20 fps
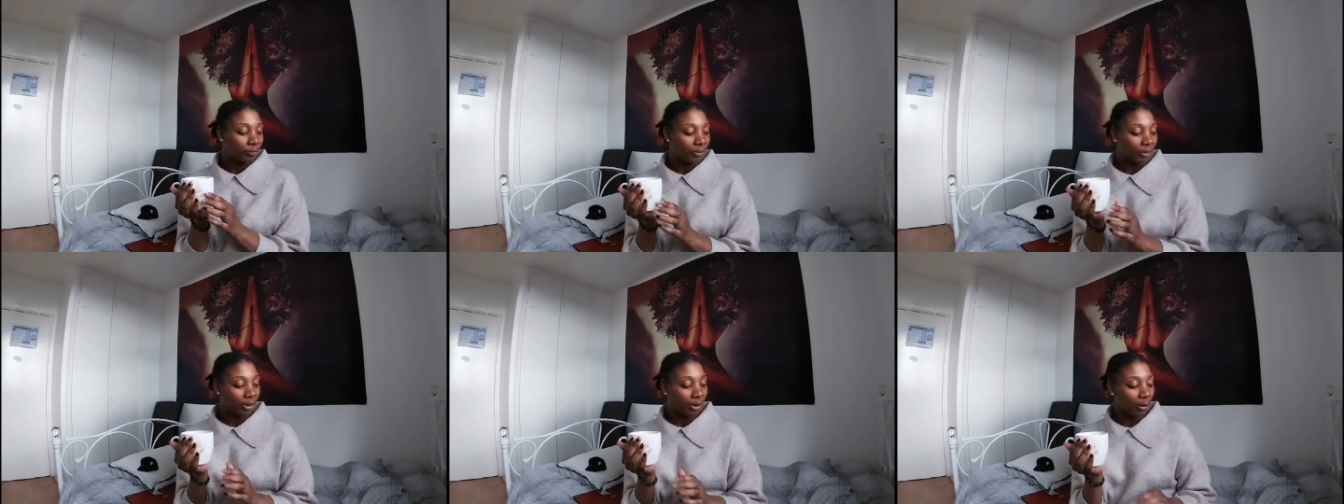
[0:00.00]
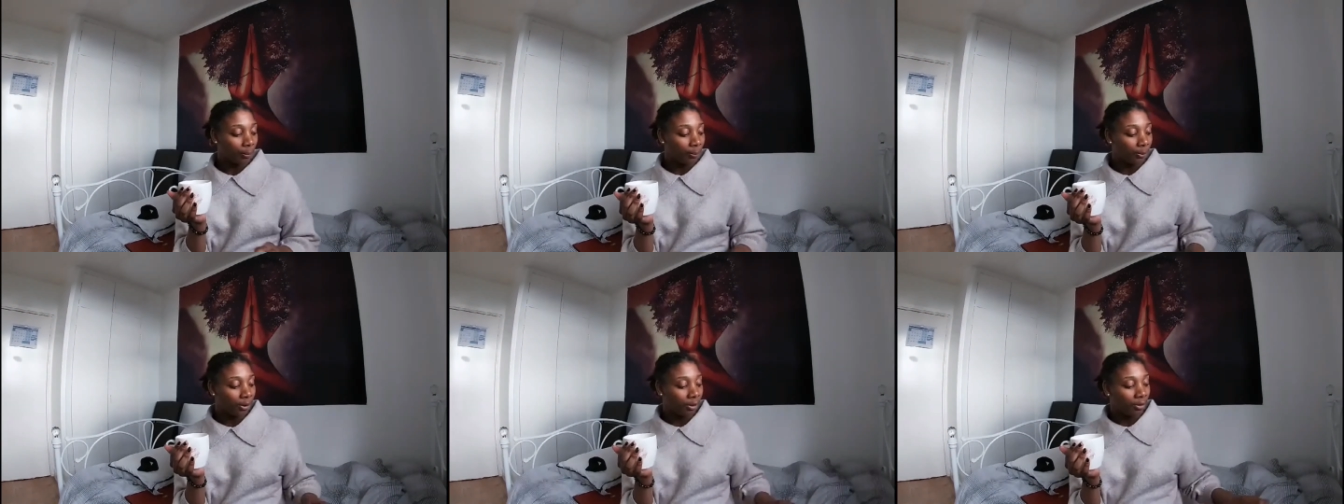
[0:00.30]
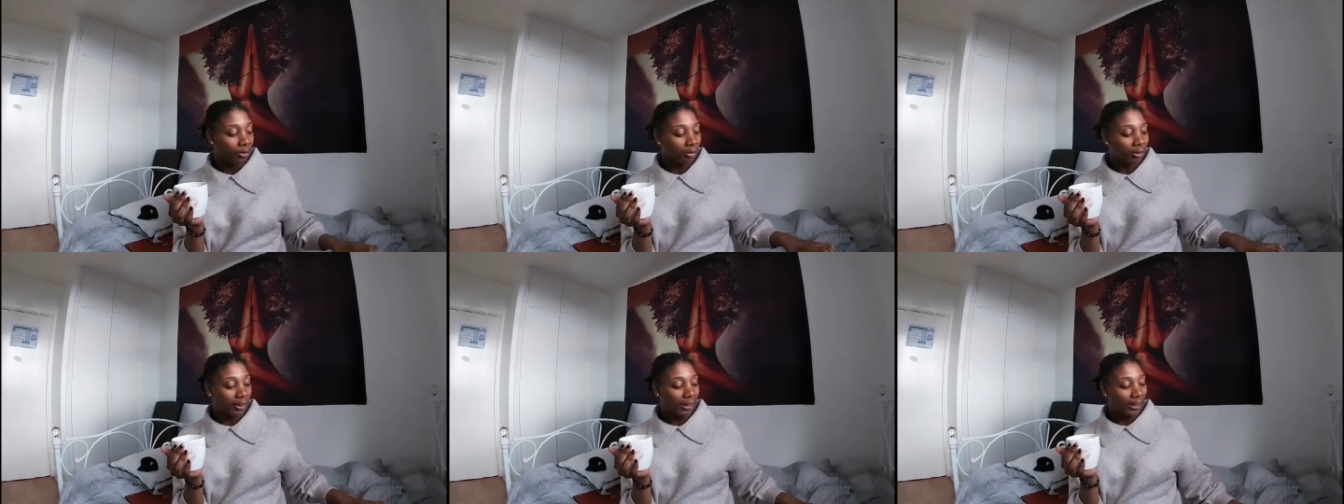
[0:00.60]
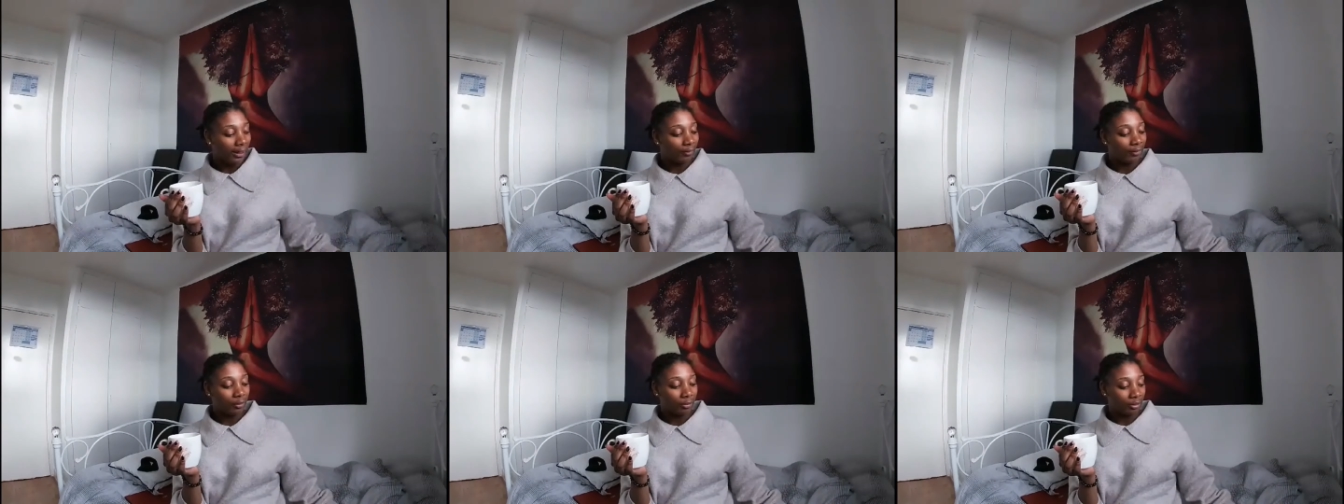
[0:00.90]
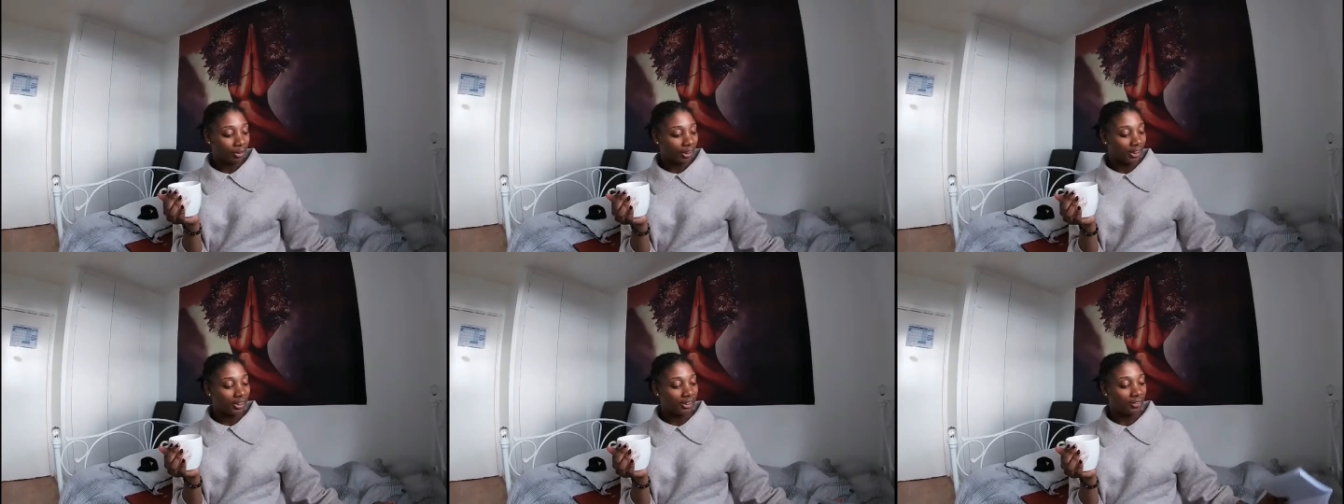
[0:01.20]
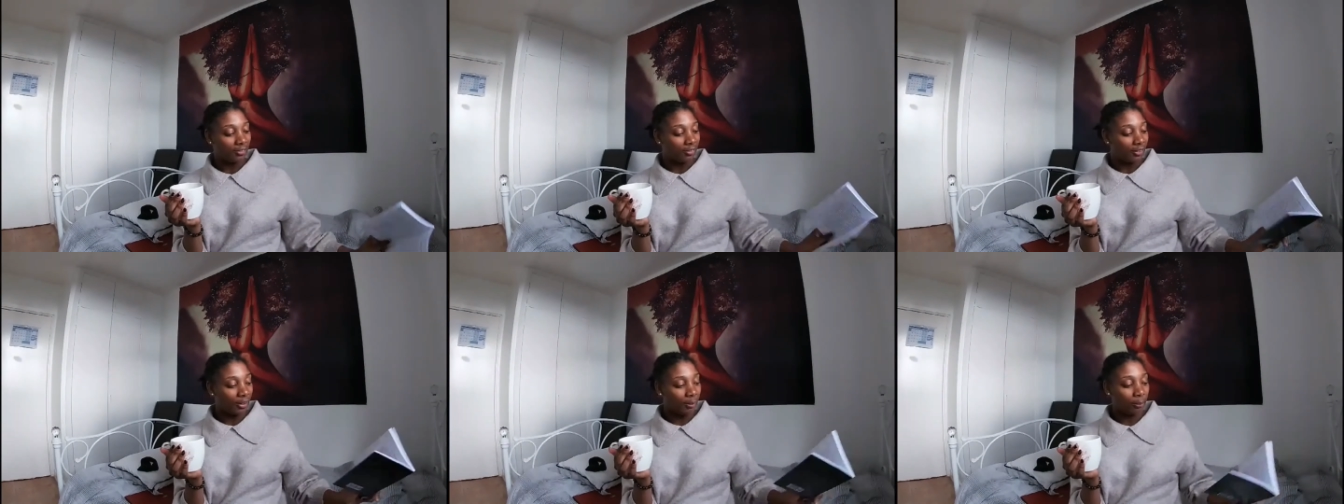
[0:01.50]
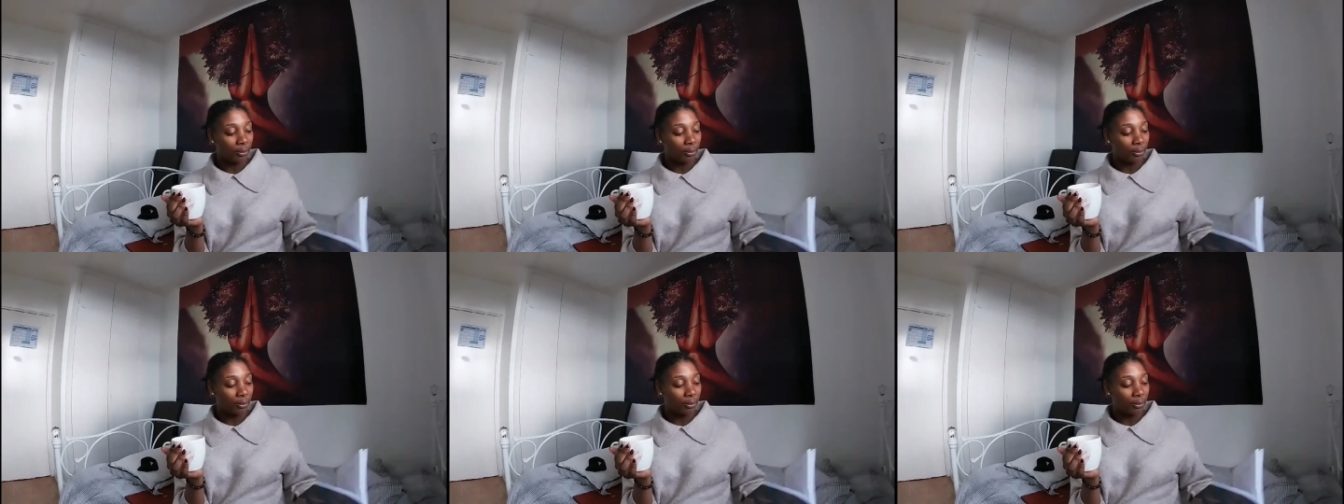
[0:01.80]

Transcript: the pure evilness of it.